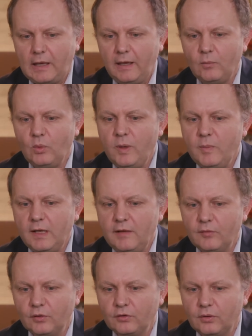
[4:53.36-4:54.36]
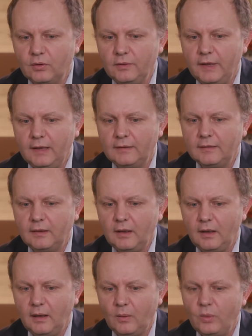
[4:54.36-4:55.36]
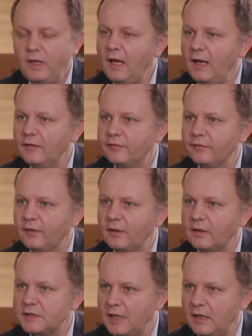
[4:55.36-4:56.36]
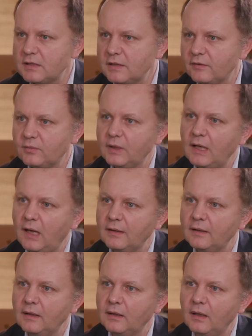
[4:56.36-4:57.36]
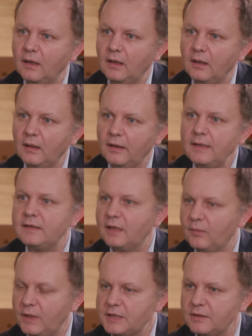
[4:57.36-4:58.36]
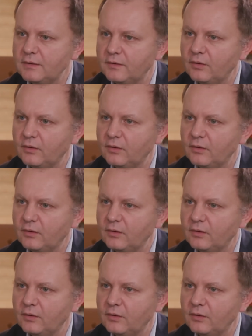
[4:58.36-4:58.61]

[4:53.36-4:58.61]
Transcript: We believe also that we have challenges regarding integration.